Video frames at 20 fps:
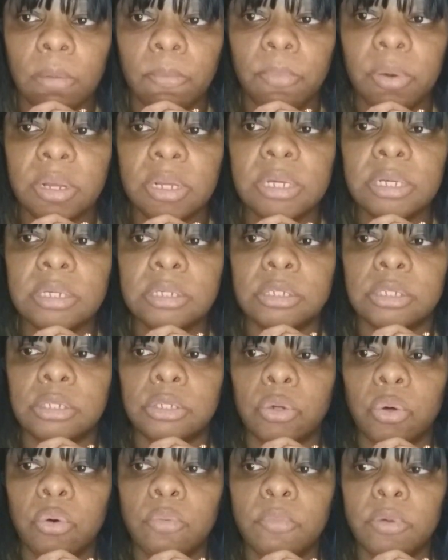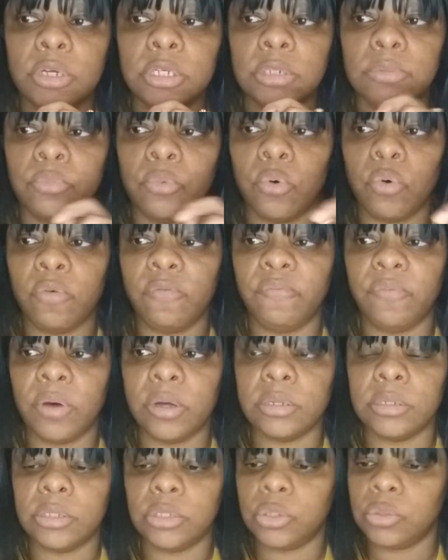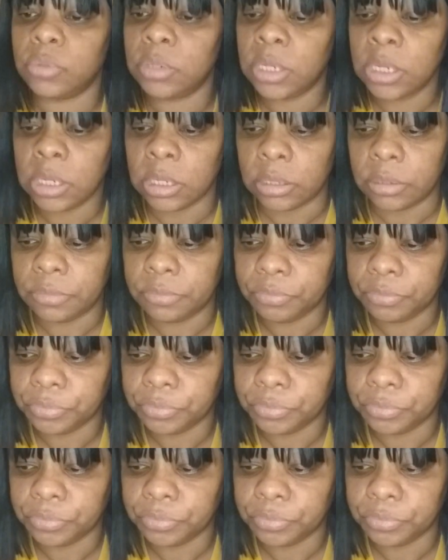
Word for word: But it is so much more fun to eat.